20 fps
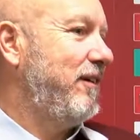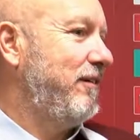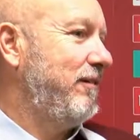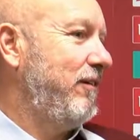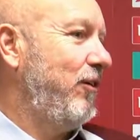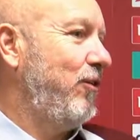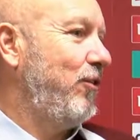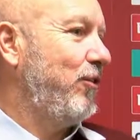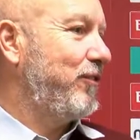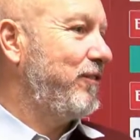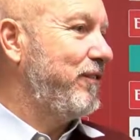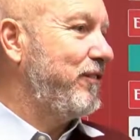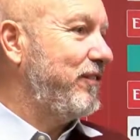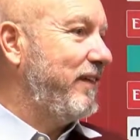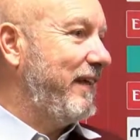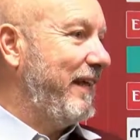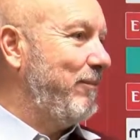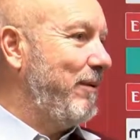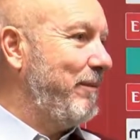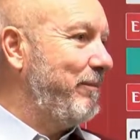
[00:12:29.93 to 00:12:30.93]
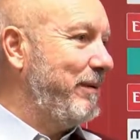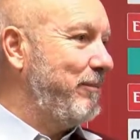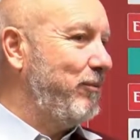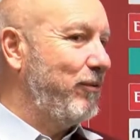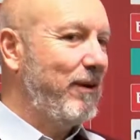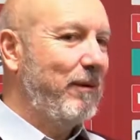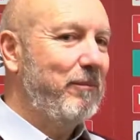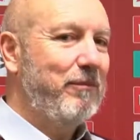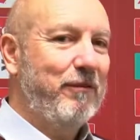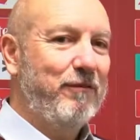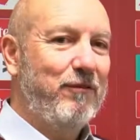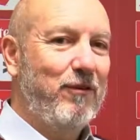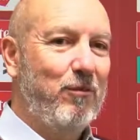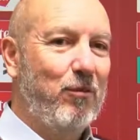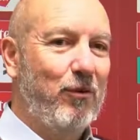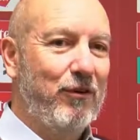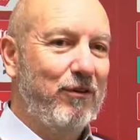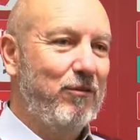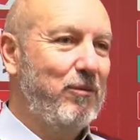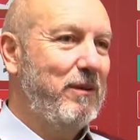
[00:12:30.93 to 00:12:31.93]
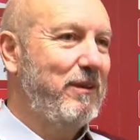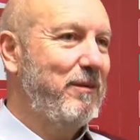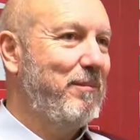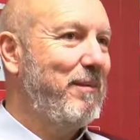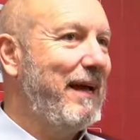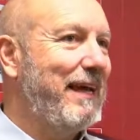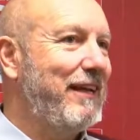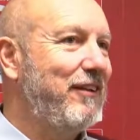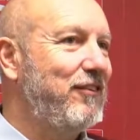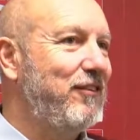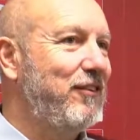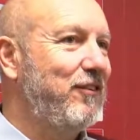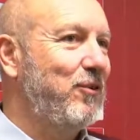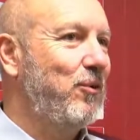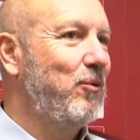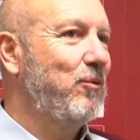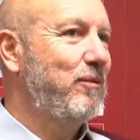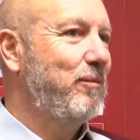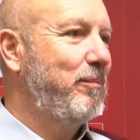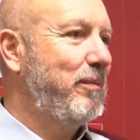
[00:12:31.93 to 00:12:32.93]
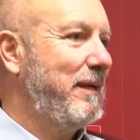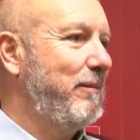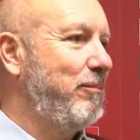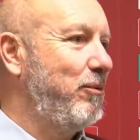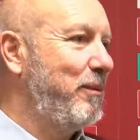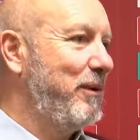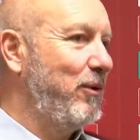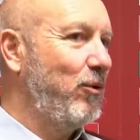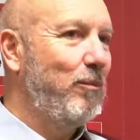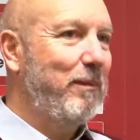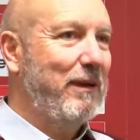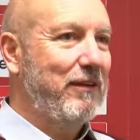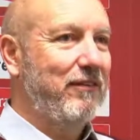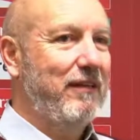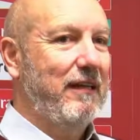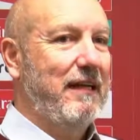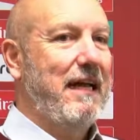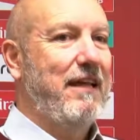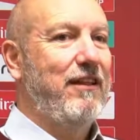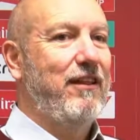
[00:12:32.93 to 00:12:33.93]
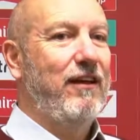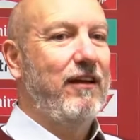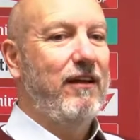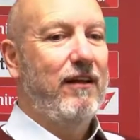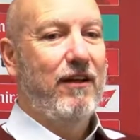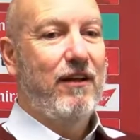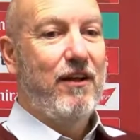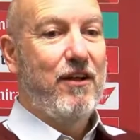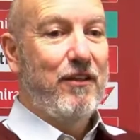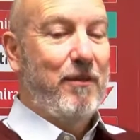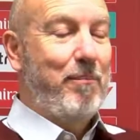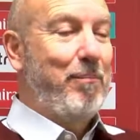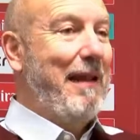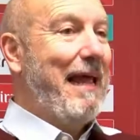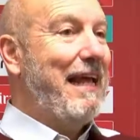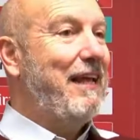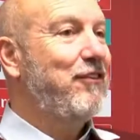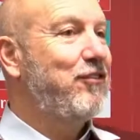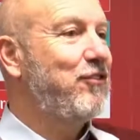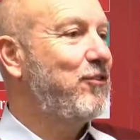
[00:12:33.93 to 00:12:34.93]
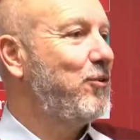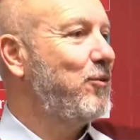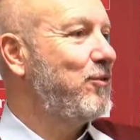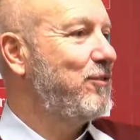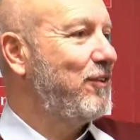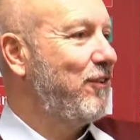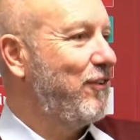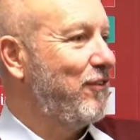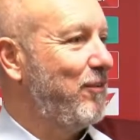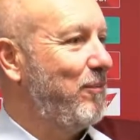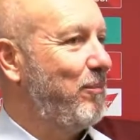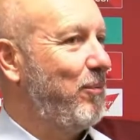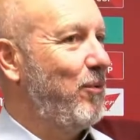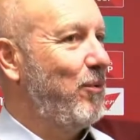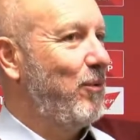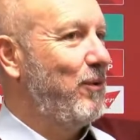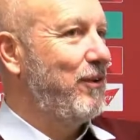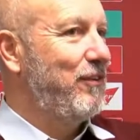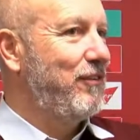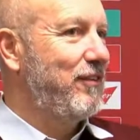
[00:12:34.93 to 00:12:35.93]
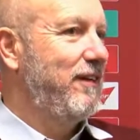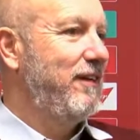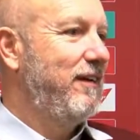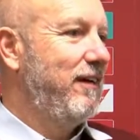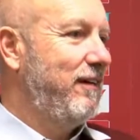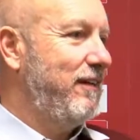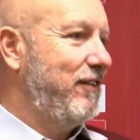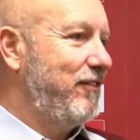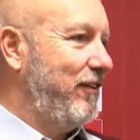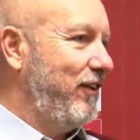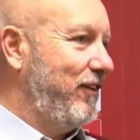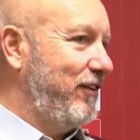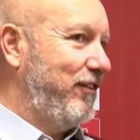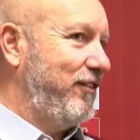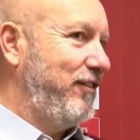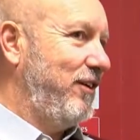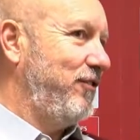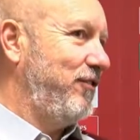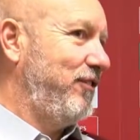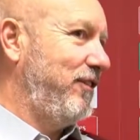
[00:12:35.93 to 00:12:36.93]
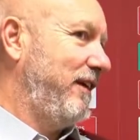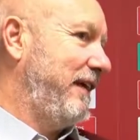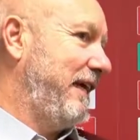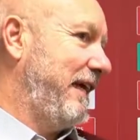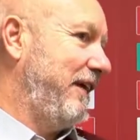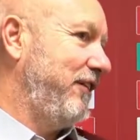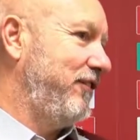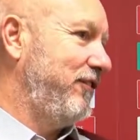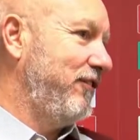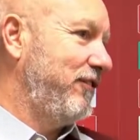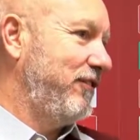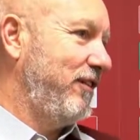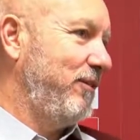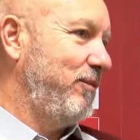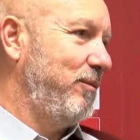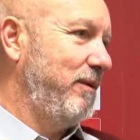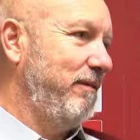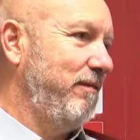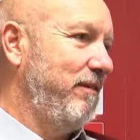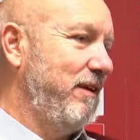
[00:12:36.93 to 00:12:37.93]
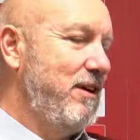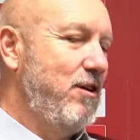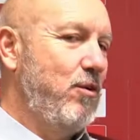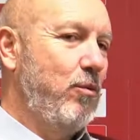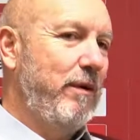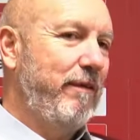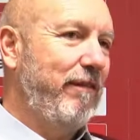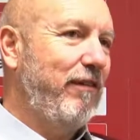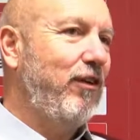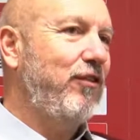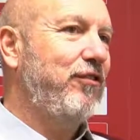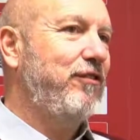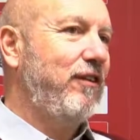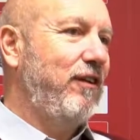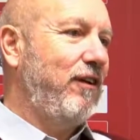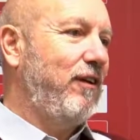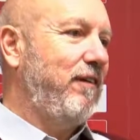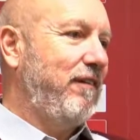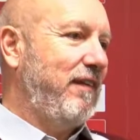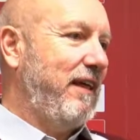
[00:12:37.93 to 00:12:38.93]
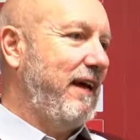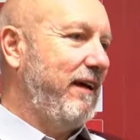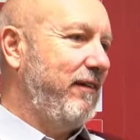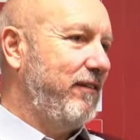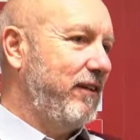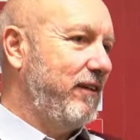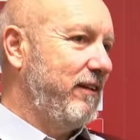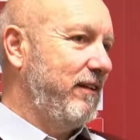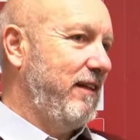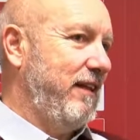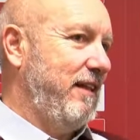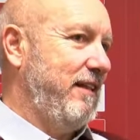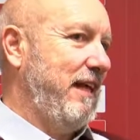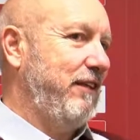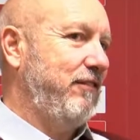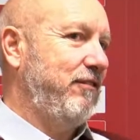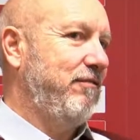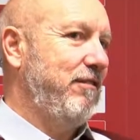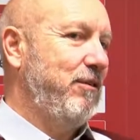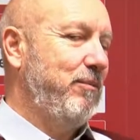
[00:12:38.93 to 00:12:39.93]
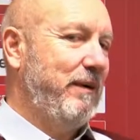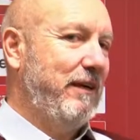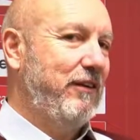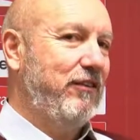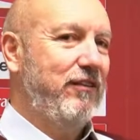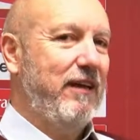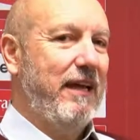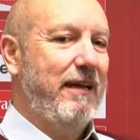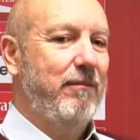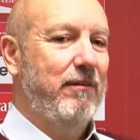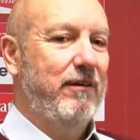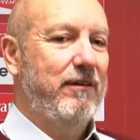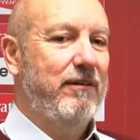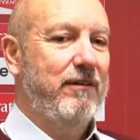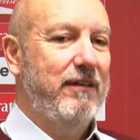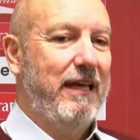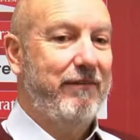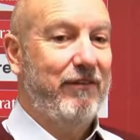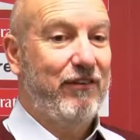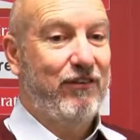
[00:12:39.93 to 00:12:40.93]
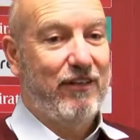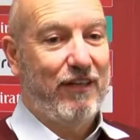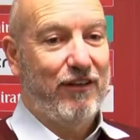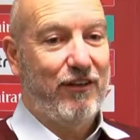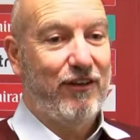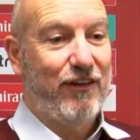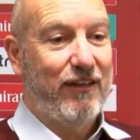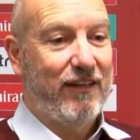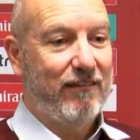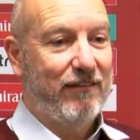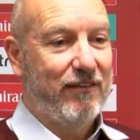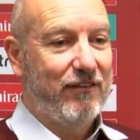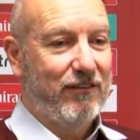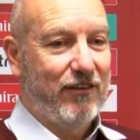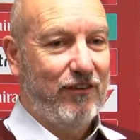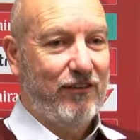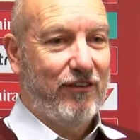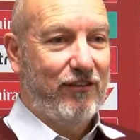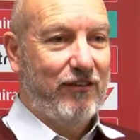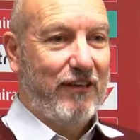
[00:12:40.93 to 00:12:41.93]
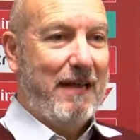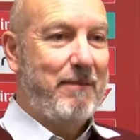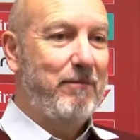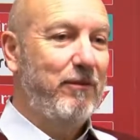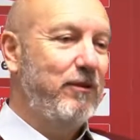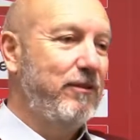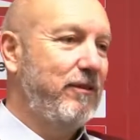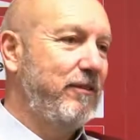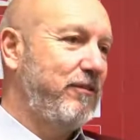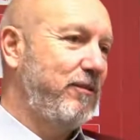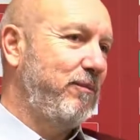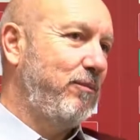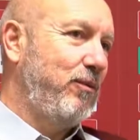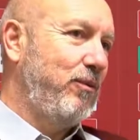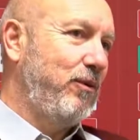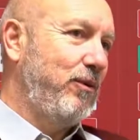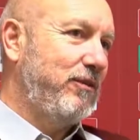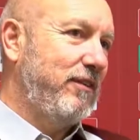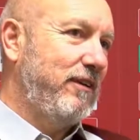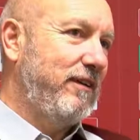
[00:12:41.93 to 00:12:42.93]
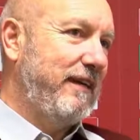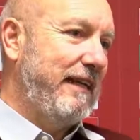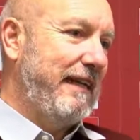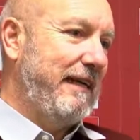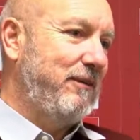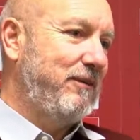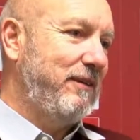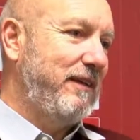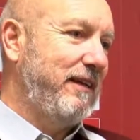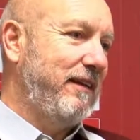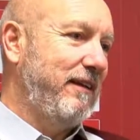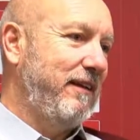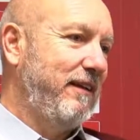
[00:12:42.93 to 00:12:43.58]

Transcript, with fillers: At Oxford City, when people come to football, you're with your mates, you talk to people, we all mix together, the players talk to the supporters, and it's like a social occasion. So we've lost a lot of that, and that's a real big shame. Like David said earlier, it's such a shame that the supporters aren't allowed in.